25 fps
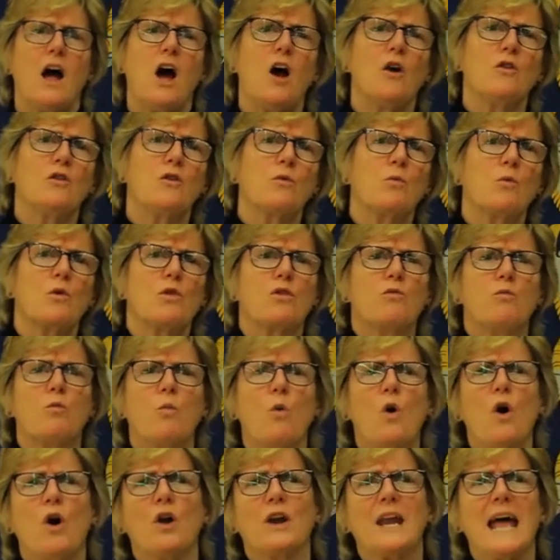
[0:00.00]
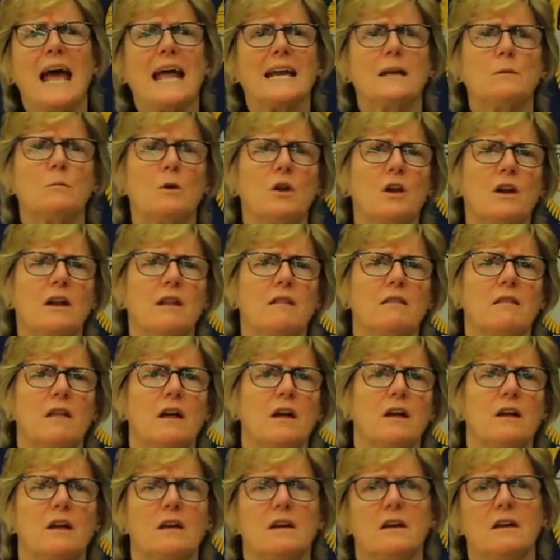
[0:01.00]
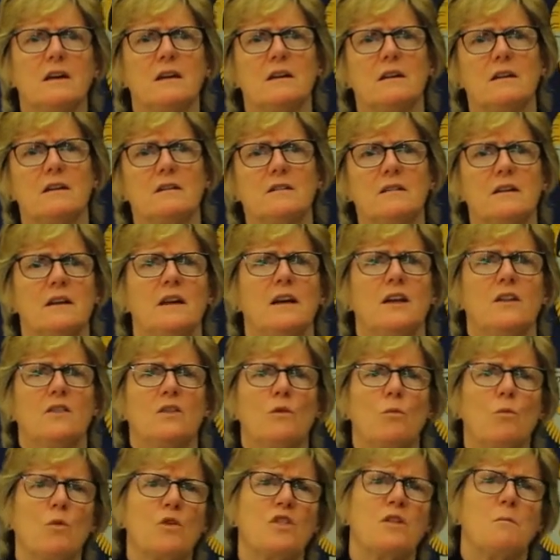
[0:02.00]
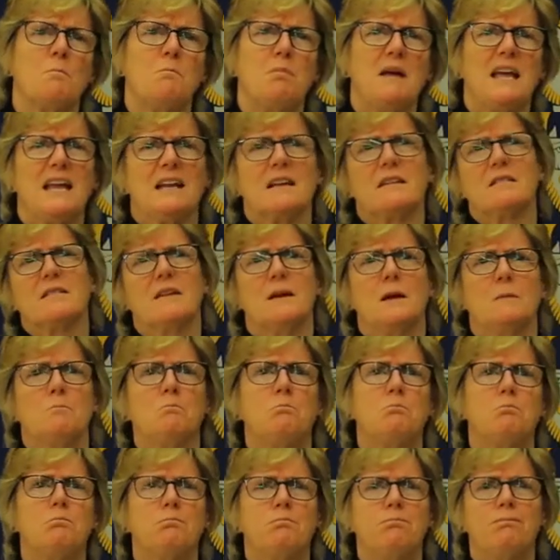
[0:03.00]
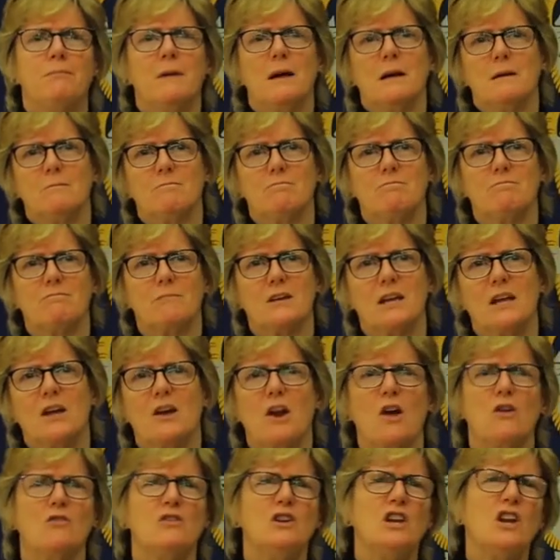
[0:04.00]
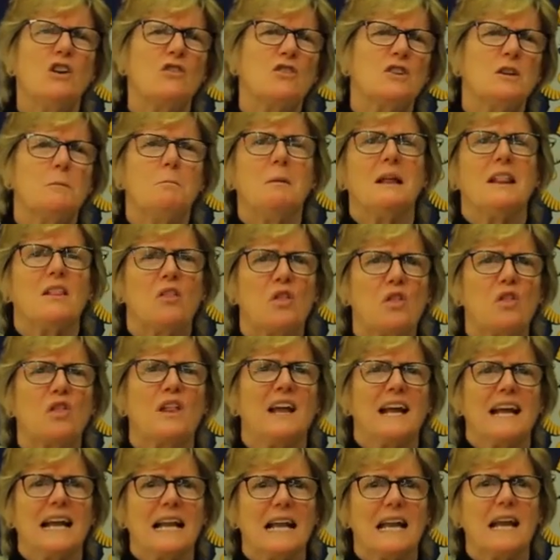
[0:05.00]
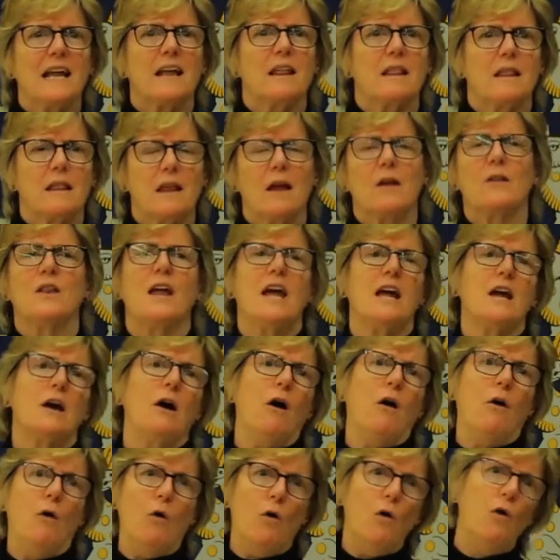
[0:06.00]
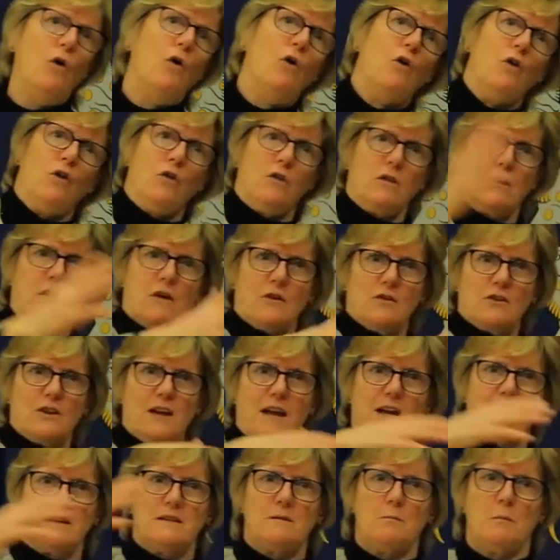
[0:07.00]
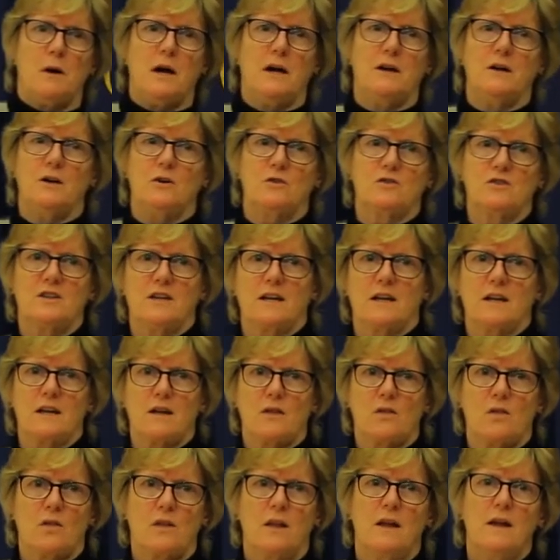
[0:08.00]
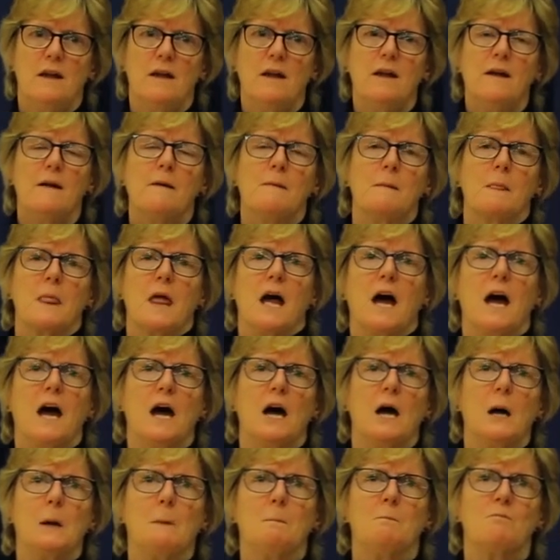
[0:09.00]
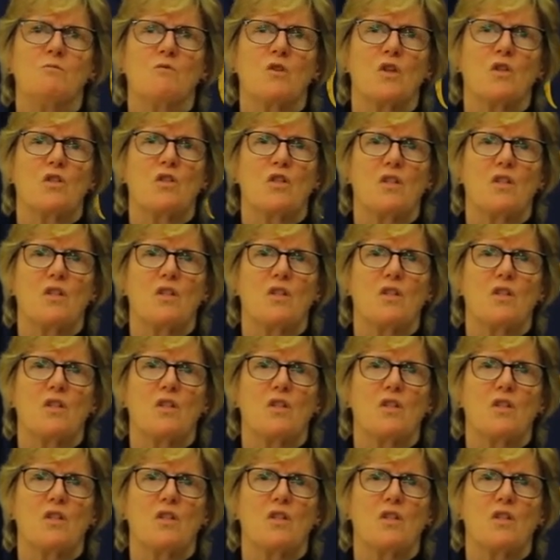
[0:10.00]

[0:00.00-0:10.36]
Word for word: oh, there was one animal in the herd that was a bit, you know, looked a bit sickly, so they all got antibiotics. So